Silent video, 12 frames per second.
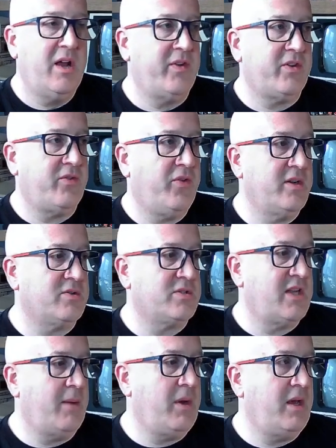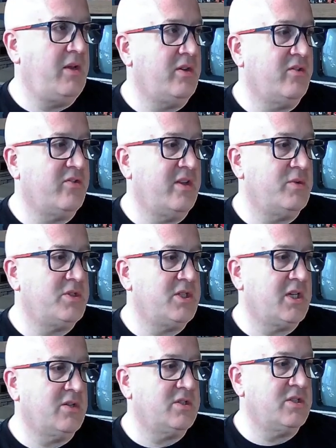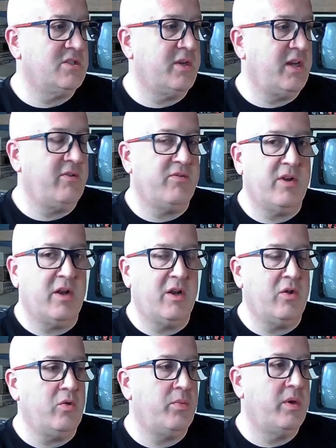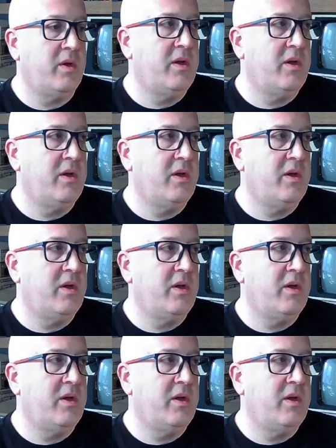There's a final step here you can see which it goes into an infinite loop,